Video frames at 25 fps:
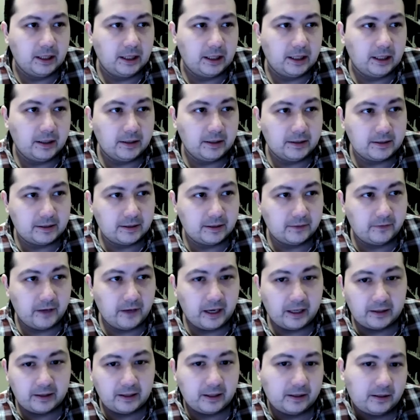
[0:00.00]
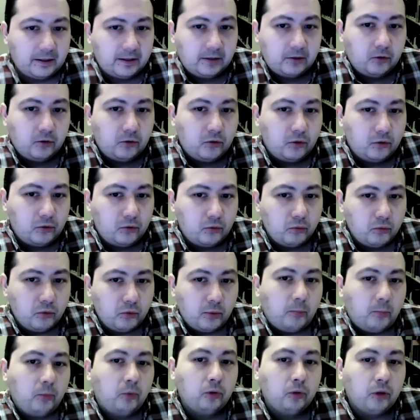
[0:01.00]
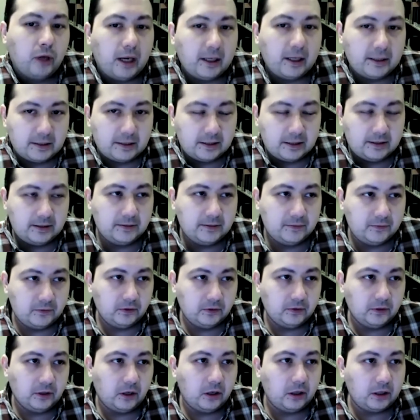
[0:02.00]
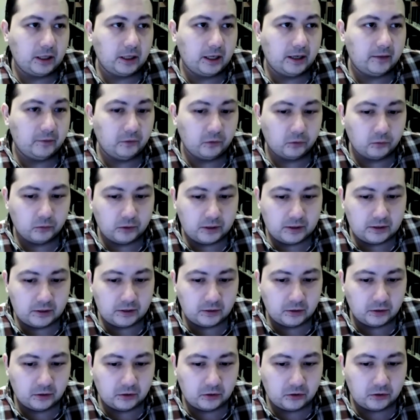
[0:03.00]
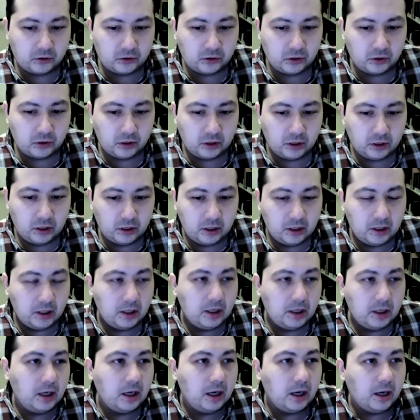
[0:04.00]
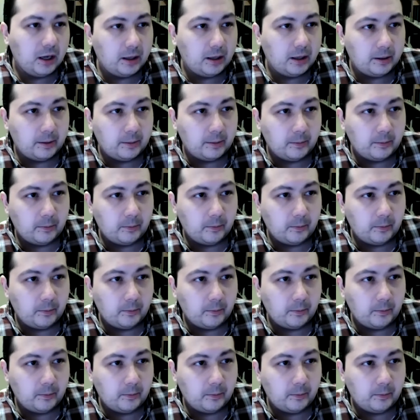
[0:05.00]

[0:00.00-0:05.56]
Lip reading: is the fact that through the process of your archival research, that